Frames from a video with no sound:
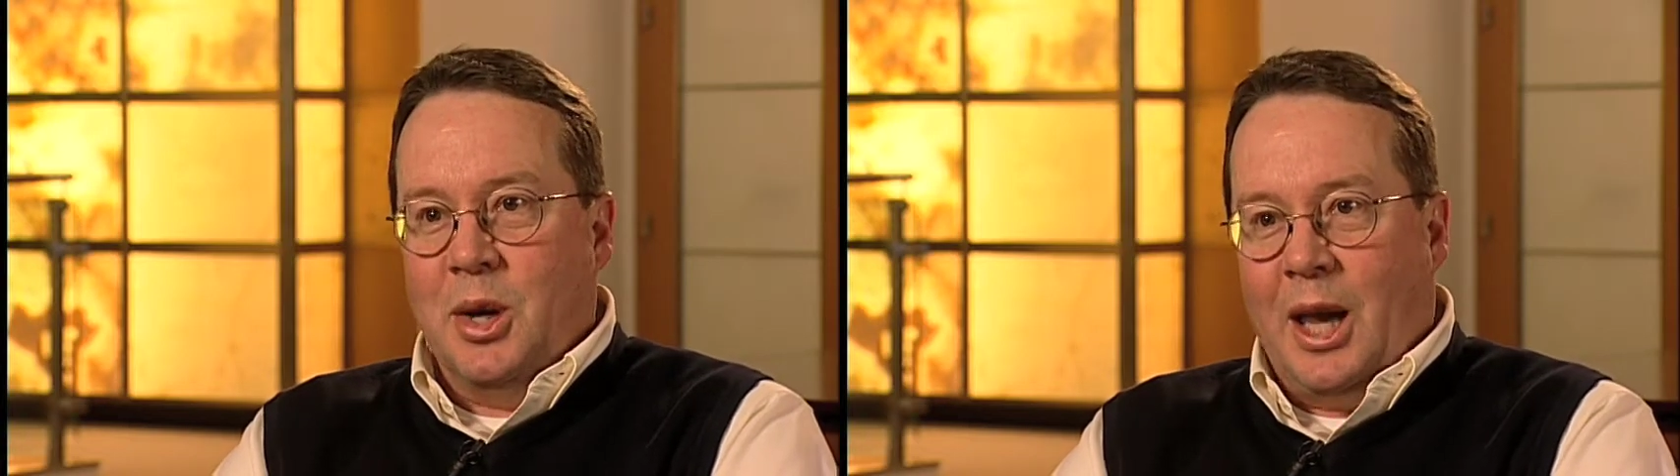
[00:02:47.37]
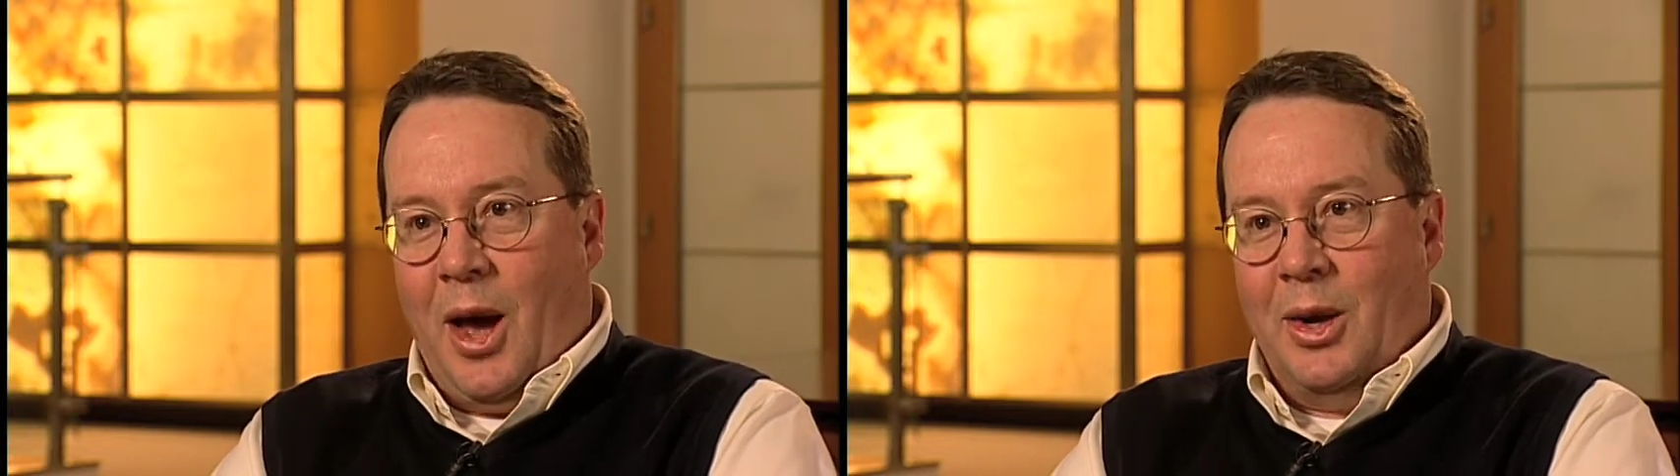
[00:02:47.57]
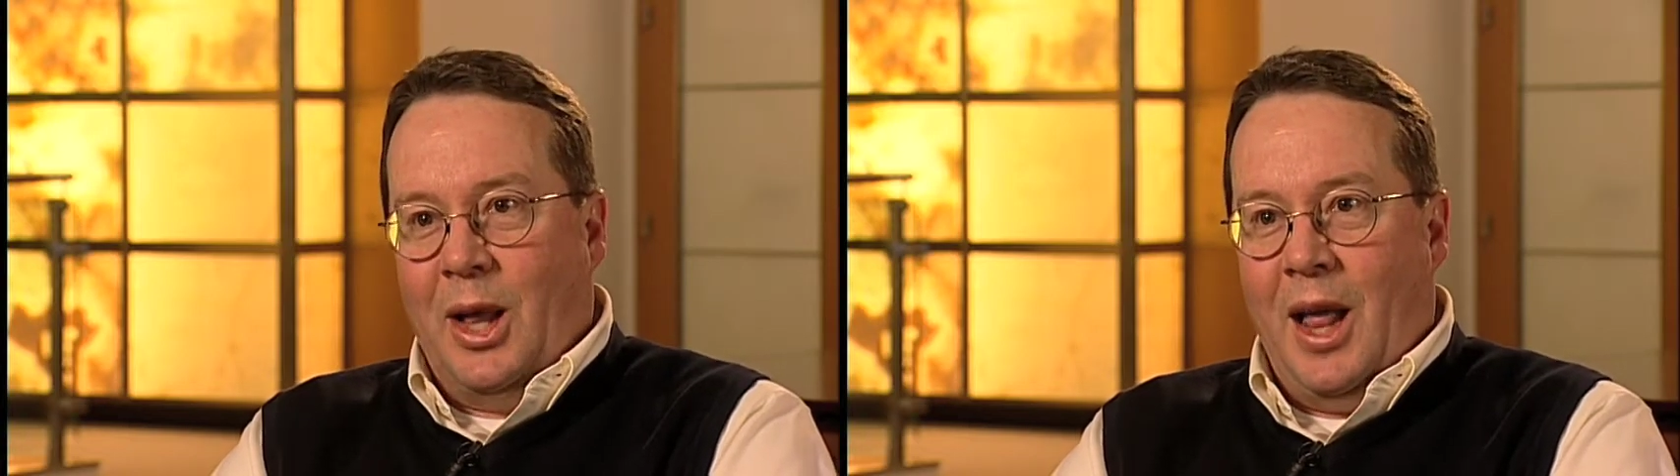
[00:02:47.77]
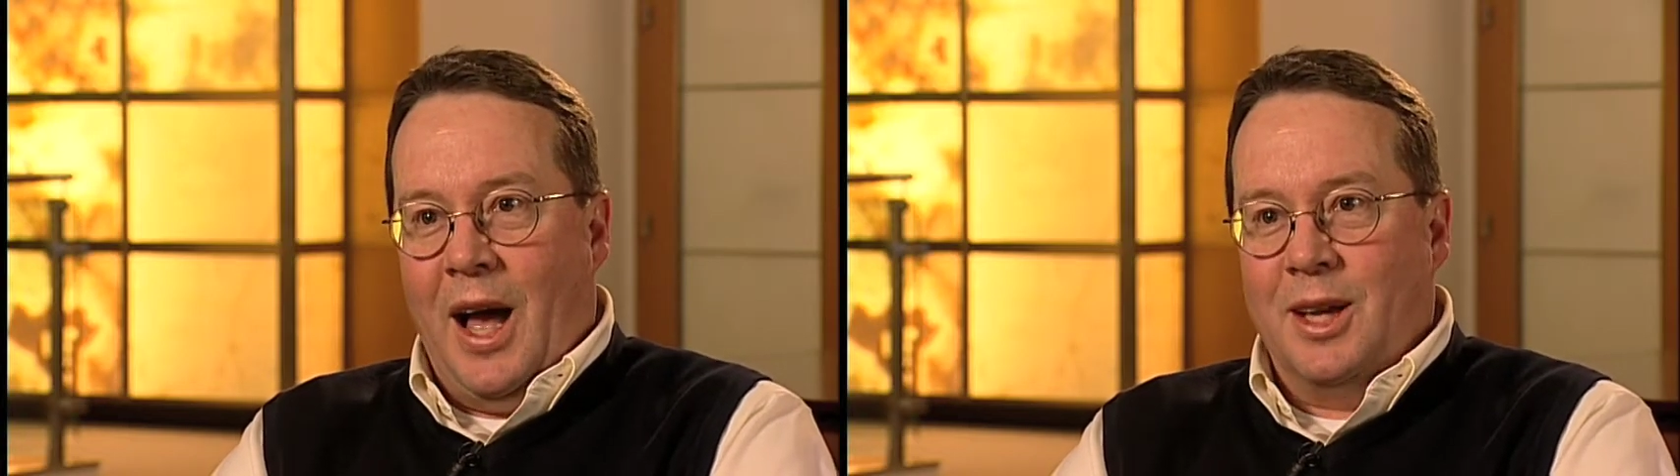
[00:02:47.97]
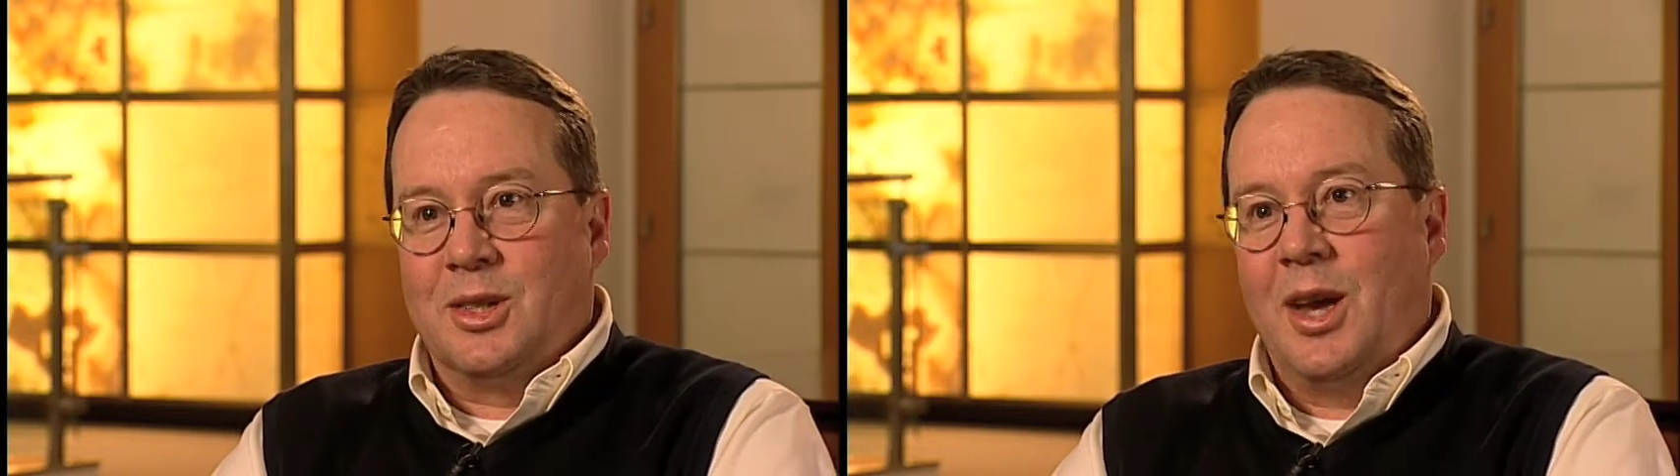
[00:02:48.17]
accounting
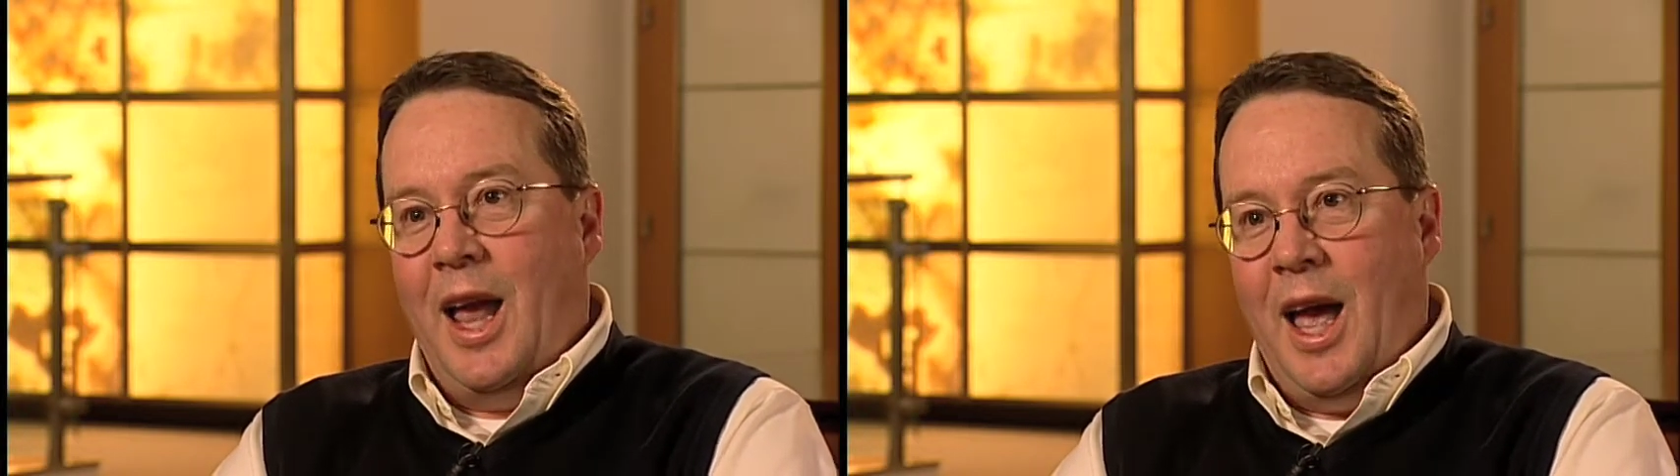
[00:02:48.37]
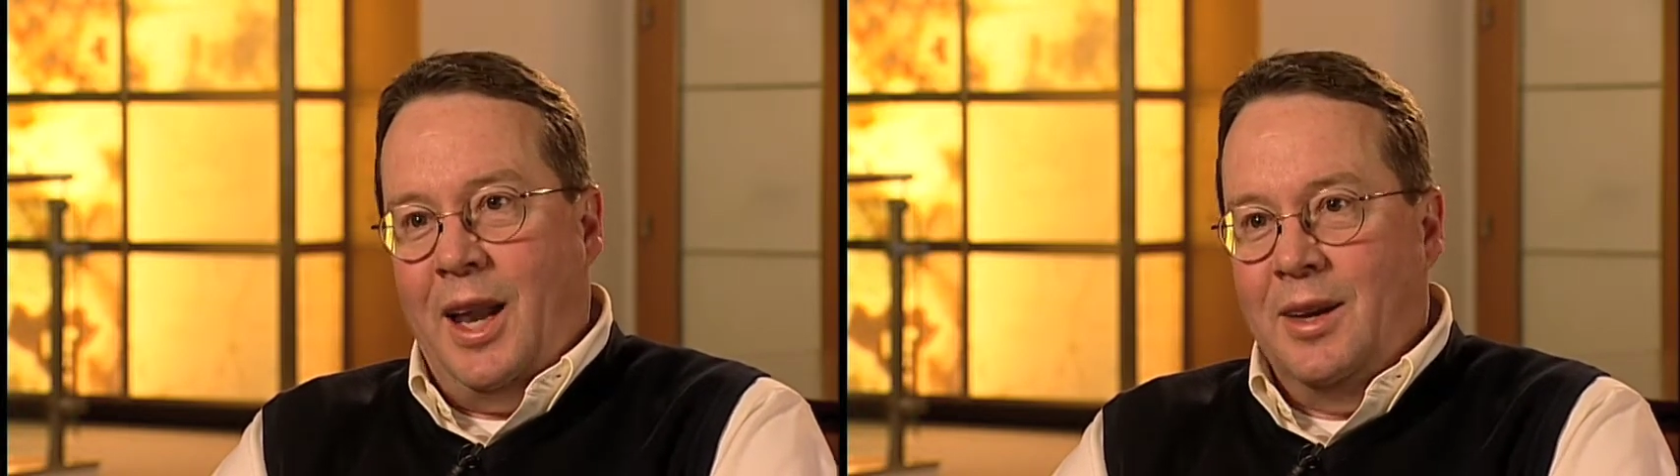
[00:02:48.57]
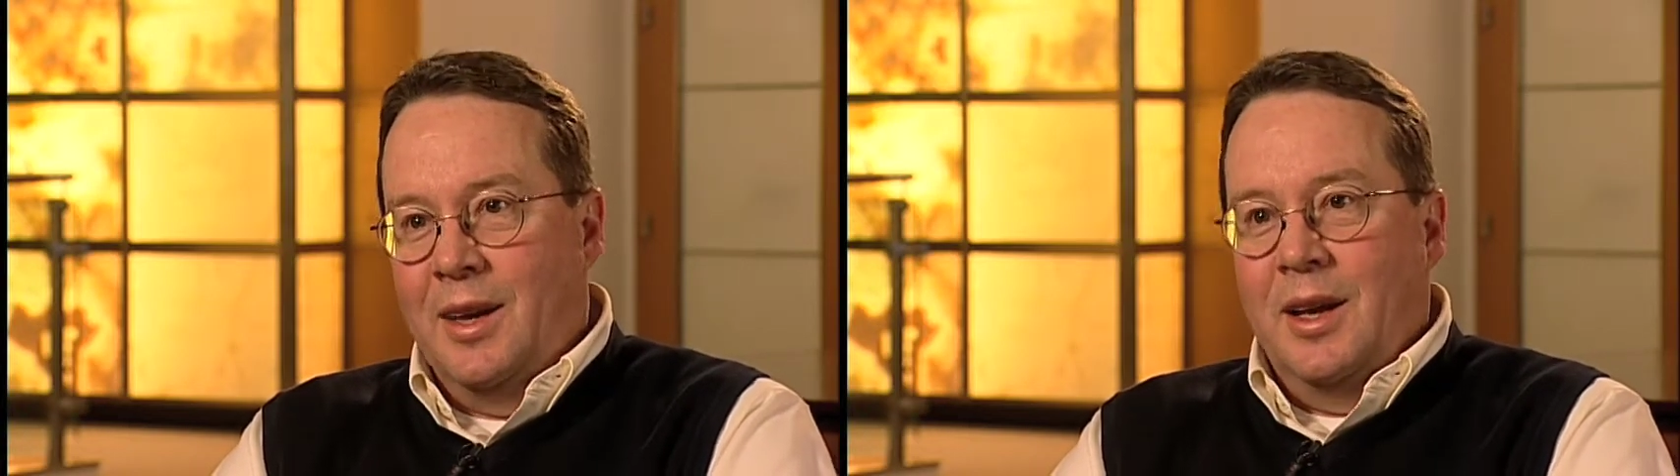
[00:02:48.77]
class and